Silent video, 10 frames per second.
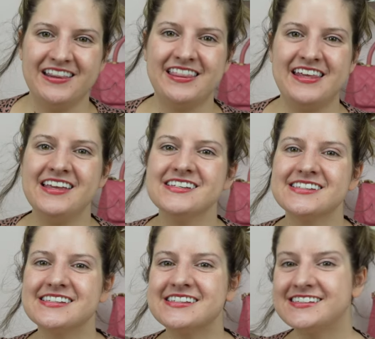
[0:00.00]
the
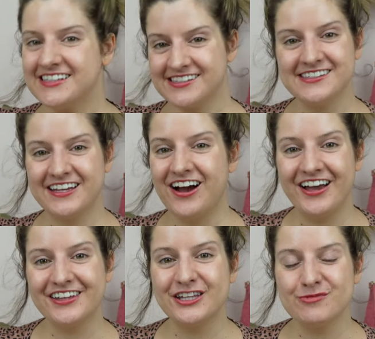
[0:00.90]
Sisley
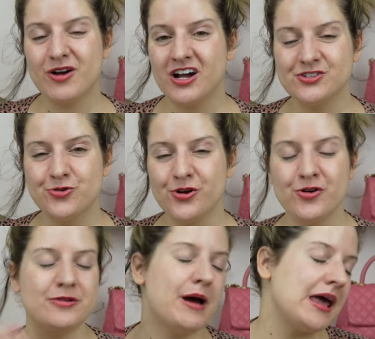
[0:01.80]
Eye and Lip Contour
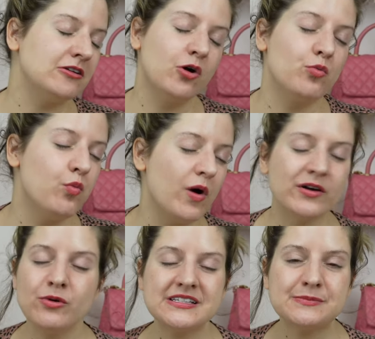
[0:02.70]
Cream. I don't know what
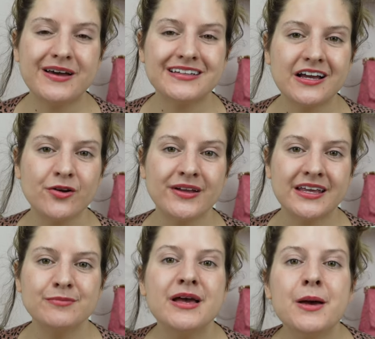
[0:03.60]
it was about that
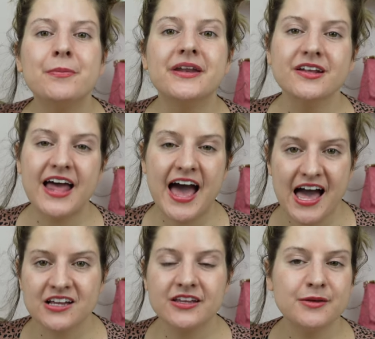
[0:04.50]
cream, but
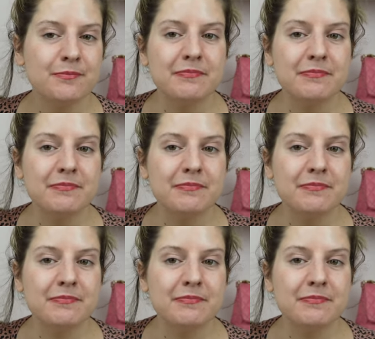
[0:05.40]
it